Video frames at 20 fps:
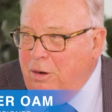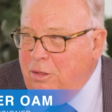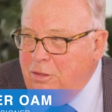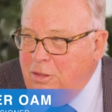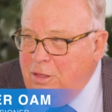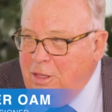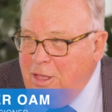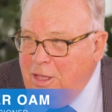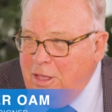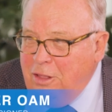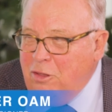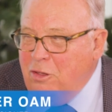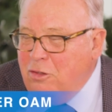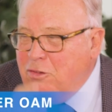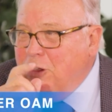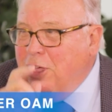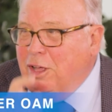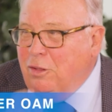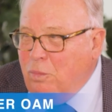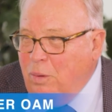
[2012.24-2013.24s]
in New
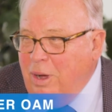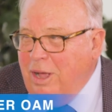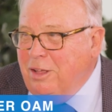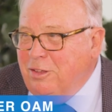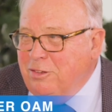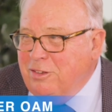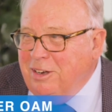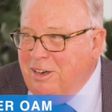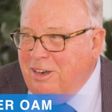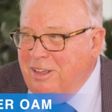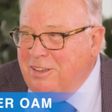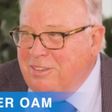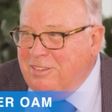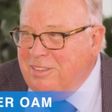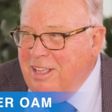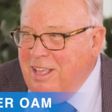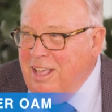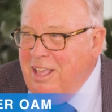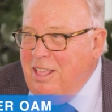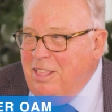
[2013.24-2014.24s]
South Wales, at
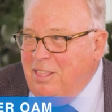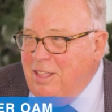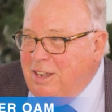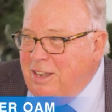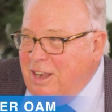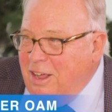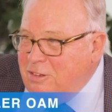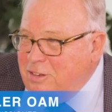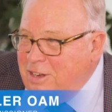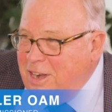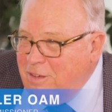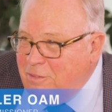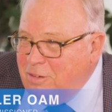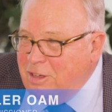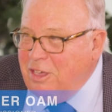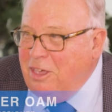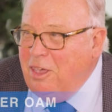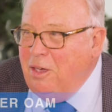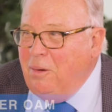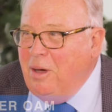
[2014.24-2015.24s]
least, that doesn't have a
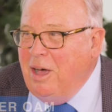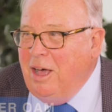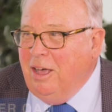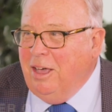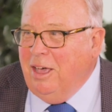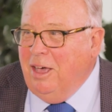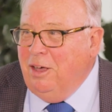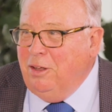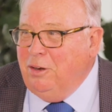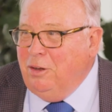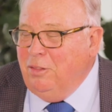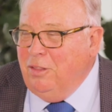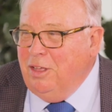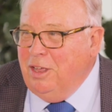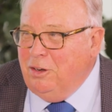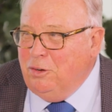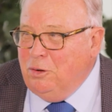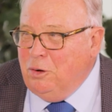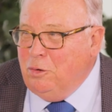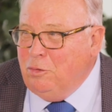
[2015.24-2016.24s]
QR code on
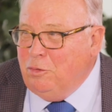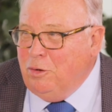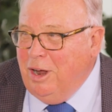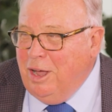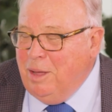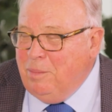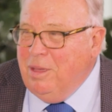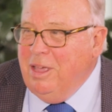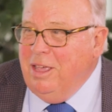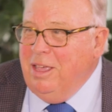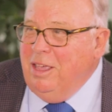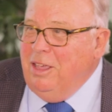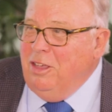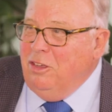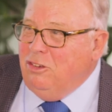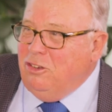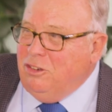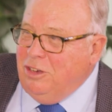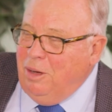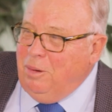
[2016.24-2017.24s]
their doorframe
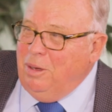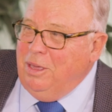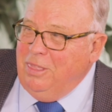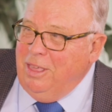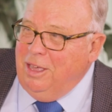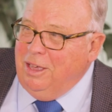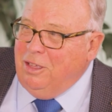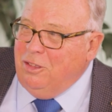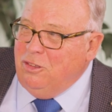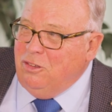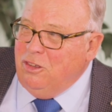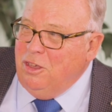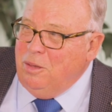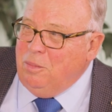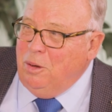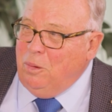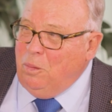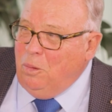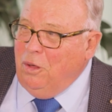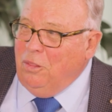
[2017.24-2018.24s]
showing their
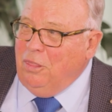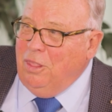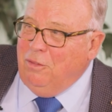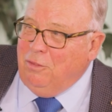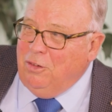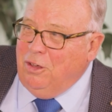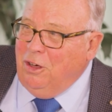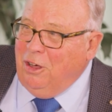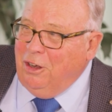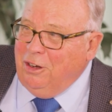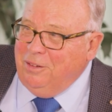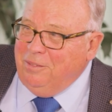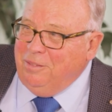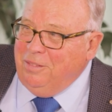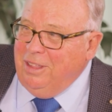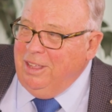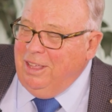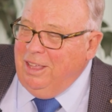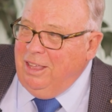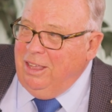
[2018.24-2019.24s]
consumer what they've got.
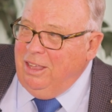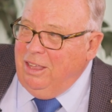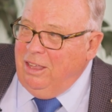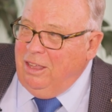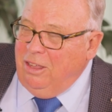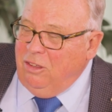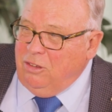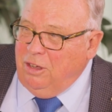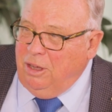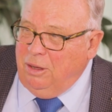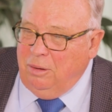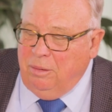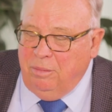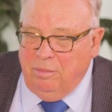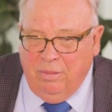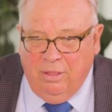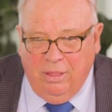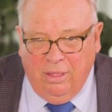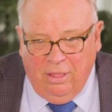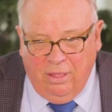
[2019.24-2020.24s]
So
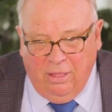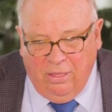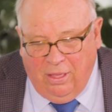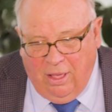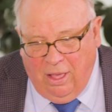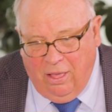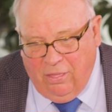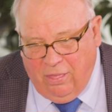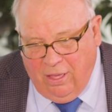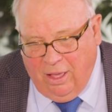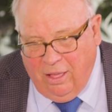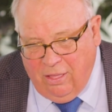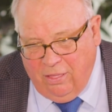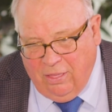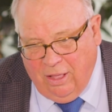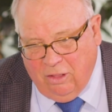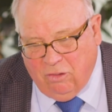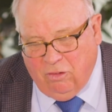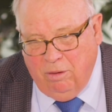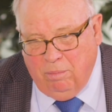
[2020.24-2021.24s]
th that,
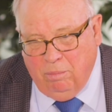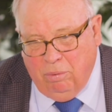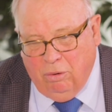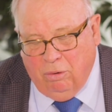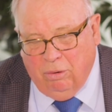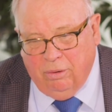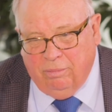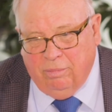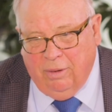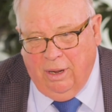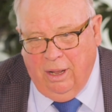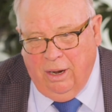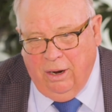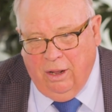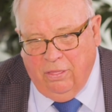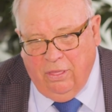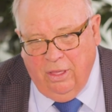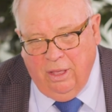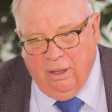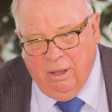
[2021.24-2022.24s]
that's important. And
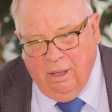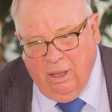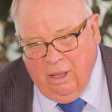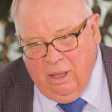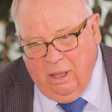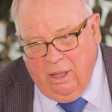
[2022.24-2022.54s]
I think